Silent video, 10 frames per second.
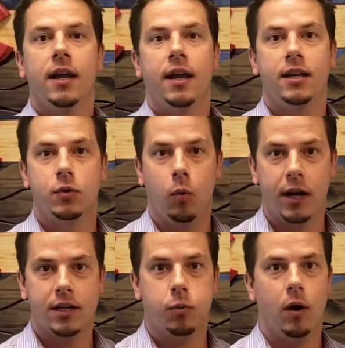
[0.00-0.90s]
In
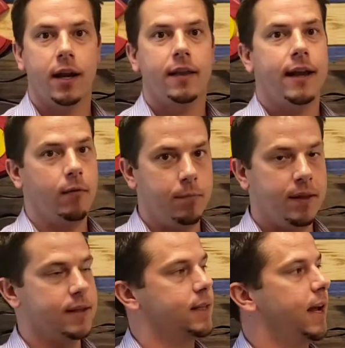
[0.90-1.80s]
2020, that would be
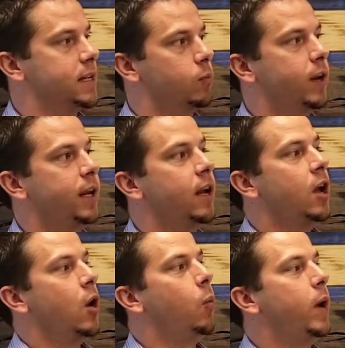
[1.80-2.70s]
this last week,
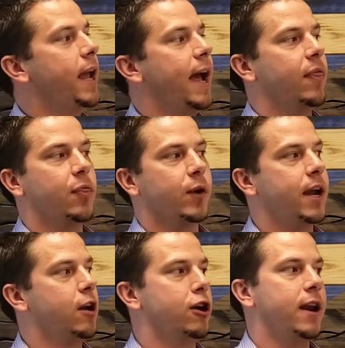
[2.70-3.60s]
we had
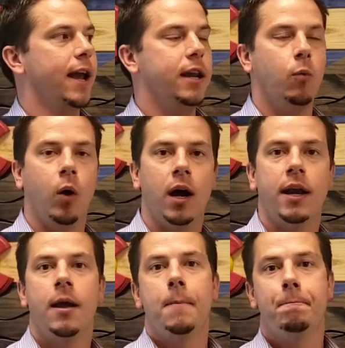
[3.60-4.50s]

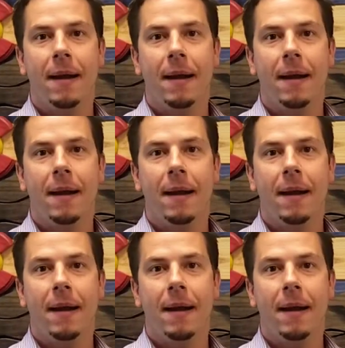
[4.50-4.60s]
391.